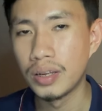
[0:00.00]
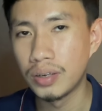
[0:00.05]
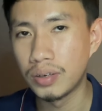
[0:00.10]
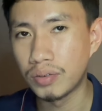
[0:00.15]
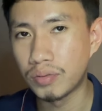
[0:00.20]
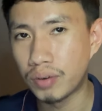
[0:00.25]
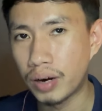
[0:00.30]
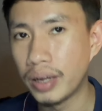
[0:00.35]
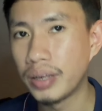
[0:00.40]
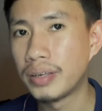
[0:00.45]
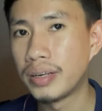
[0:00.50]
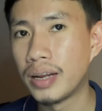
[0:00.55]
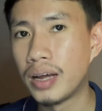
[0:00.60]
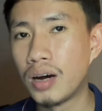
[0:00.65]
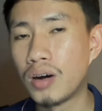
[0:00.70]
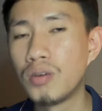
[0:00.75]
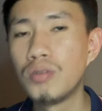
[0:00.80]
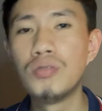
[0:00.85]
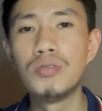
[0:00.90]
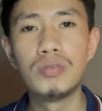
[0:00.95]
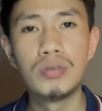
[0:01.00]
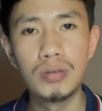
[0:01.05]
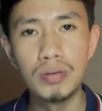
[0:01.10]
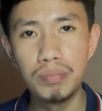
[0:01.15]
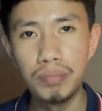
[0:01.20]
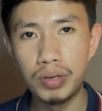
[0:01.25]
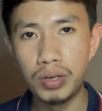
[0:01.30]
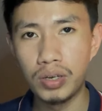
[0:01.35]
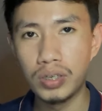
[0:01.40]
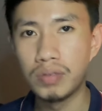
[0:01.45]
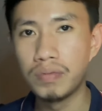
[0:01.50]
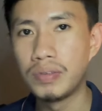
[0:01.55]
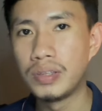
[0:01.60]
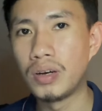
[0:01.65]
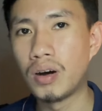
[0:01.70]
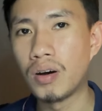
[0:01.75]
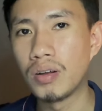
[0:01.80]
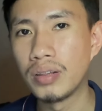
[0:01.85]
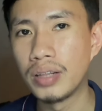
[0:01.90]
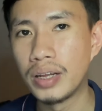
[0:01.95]
Right now, because of the
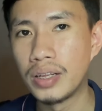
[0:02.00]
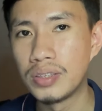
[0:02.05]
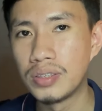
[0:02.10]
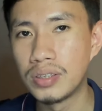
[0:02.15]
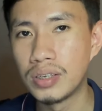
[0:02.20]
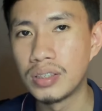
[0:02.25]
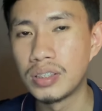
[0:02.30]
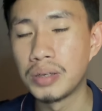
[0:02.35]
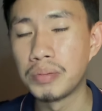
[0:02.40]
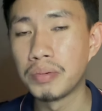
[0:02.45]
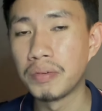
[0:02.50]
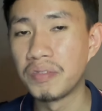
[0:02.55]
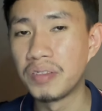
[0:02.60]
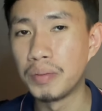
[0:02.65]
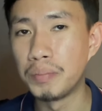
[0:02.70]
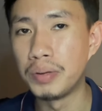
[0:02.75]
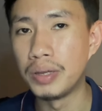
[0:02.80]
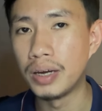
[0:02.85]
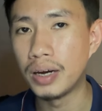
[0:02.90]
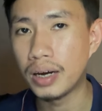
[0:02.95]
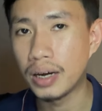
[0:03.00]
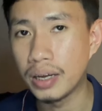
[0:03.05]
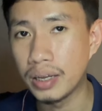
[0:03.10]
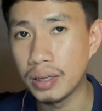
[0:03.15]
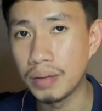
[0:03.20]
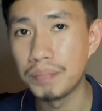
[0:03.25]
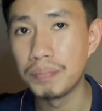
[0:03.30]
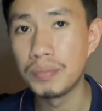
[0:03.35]
online system of the BI,